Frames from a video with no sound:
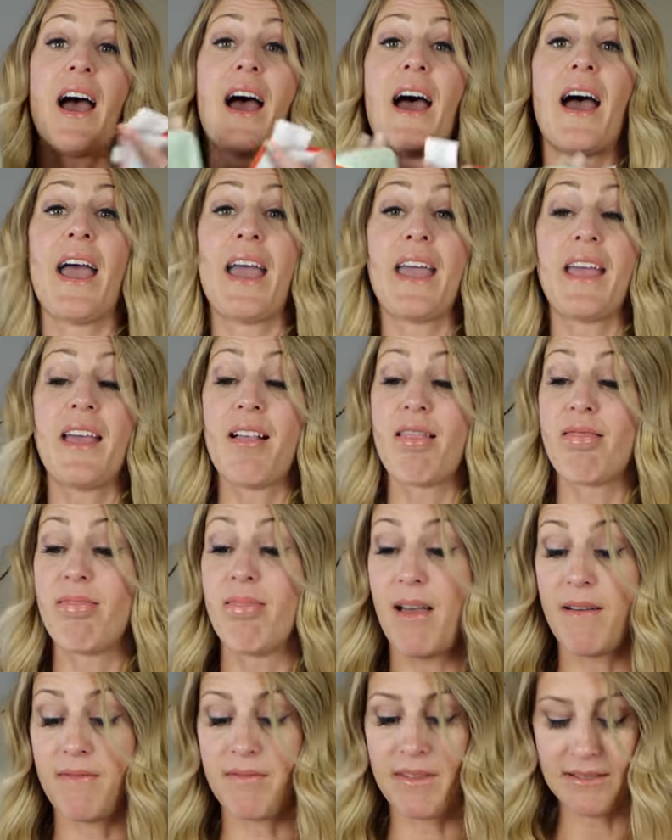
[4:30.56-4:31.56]
I
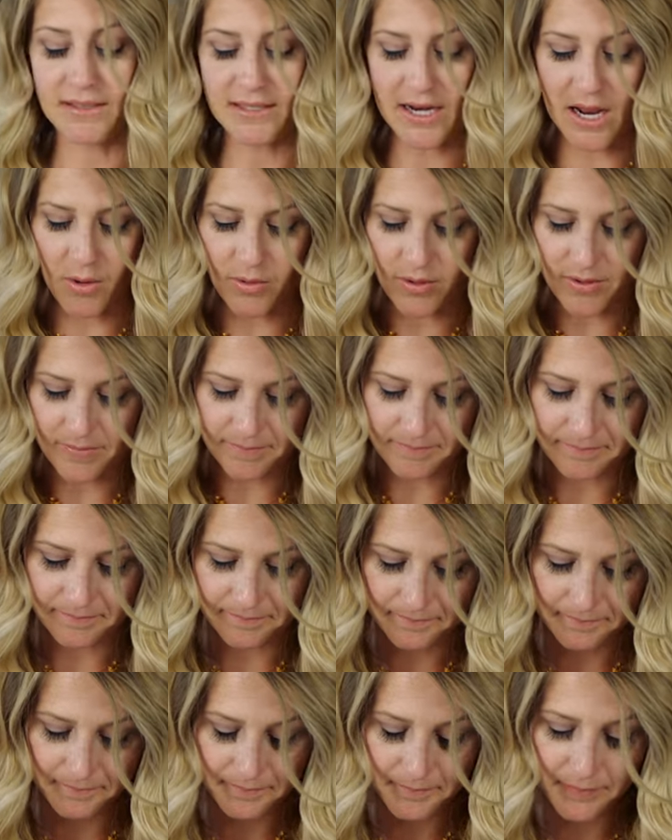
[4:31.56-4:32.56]
love this towel.
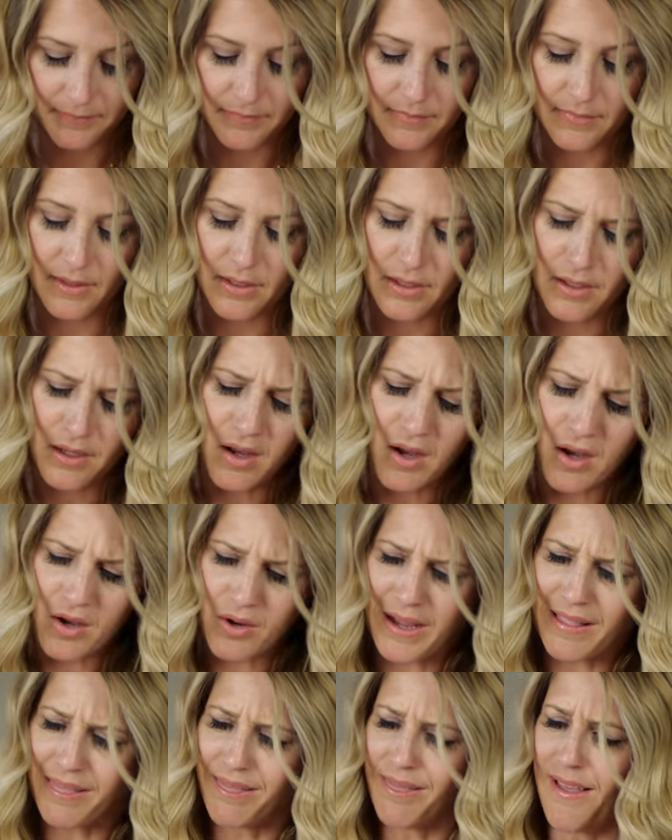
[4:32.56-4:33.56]
Oh,
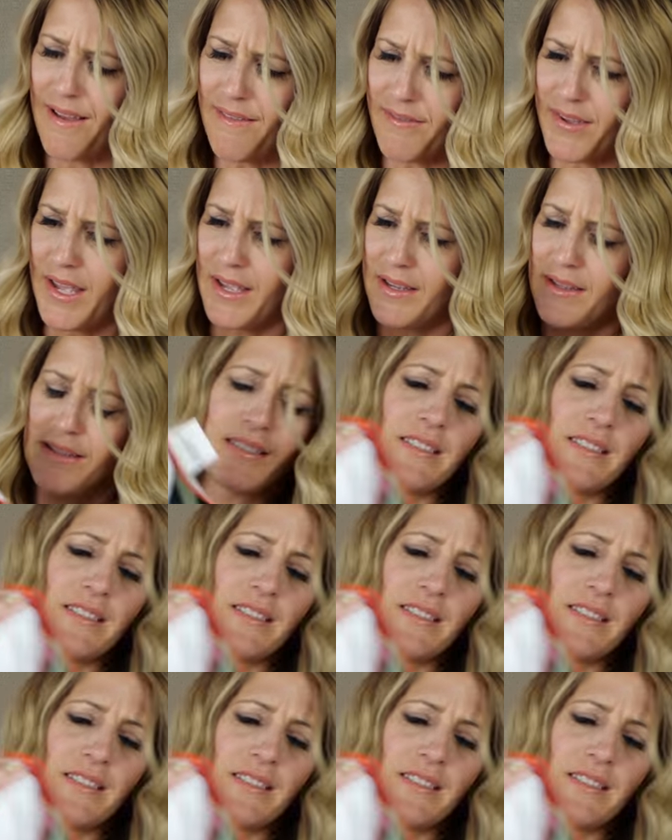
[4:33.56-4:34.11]
I love it.